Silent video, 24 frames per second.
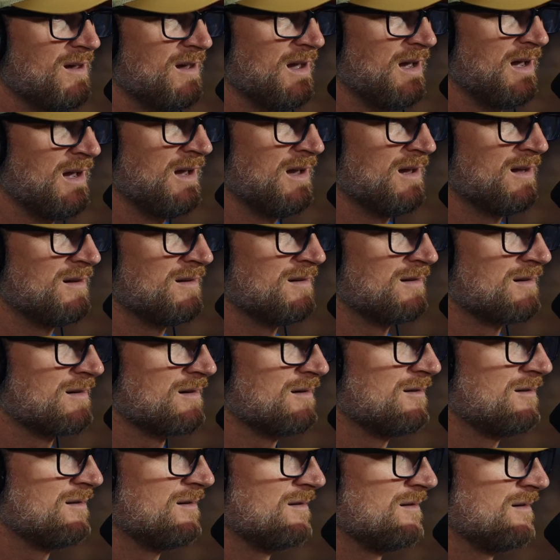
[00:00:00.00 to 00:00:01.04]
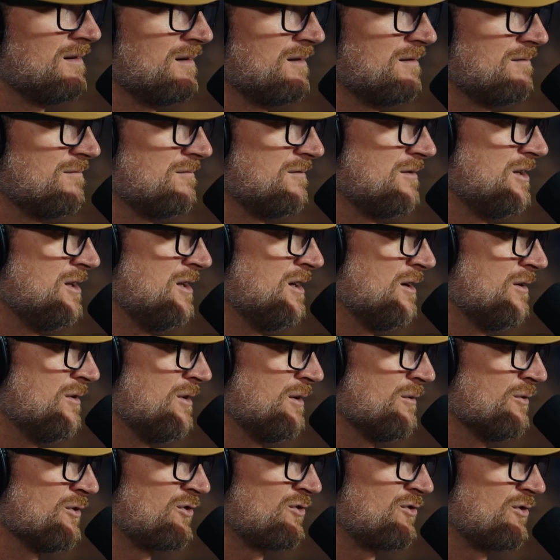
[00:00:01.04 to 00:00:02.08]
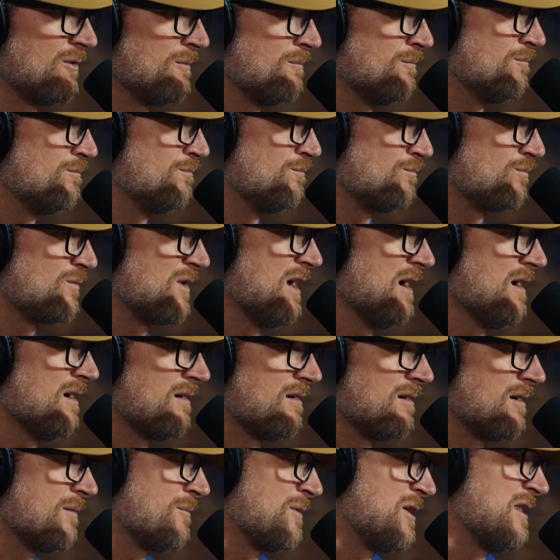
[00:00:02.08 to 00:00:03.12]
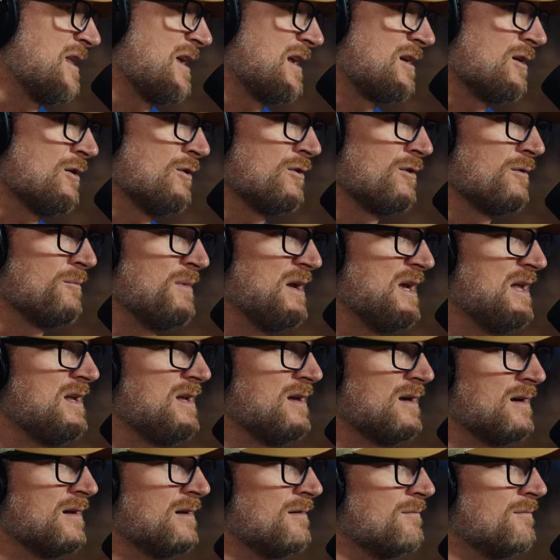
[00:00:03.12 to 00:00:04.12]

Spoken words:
And, you know, there was some, yeah, I mean, they go to the media